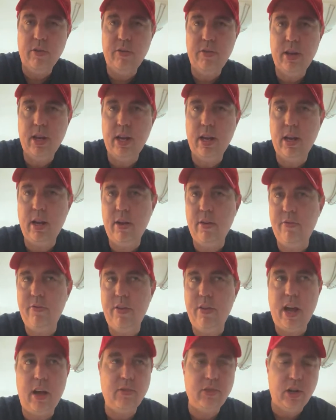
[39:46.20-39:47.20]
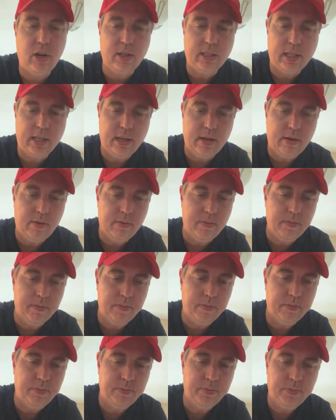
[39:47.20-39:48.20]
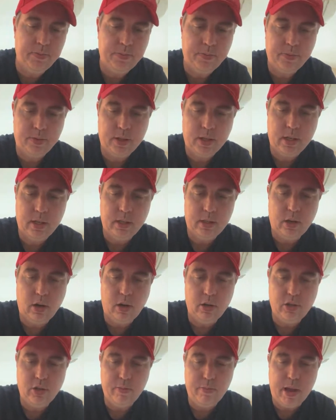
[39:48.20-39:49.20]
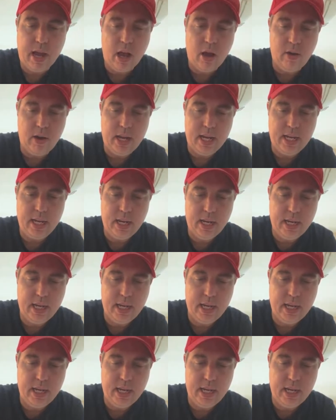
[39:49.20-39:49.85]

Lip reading: Reginald Val Johnson, Sergeant Powell,